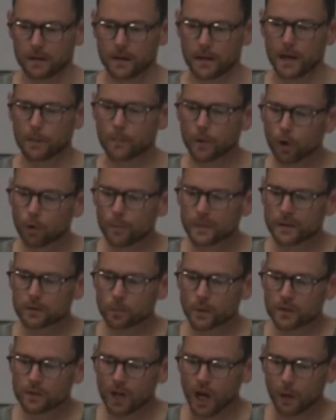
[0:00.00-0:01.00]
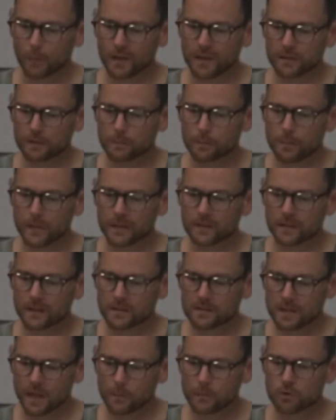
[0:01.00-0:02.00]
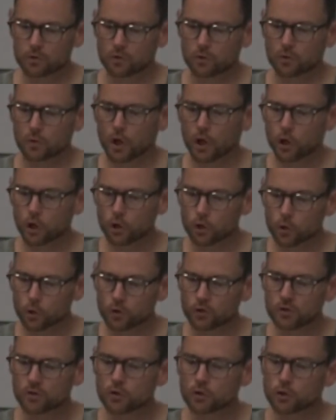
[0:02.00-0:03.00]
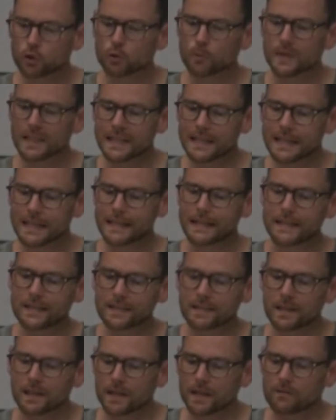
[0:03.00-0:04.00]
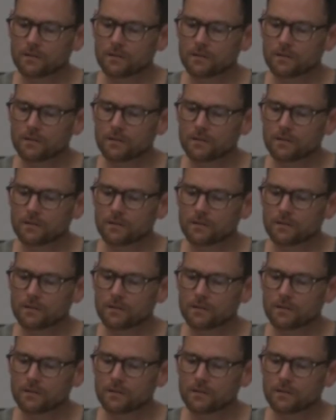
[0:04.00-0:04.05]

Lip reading: A moment when communism meant the attempt to loosen human needs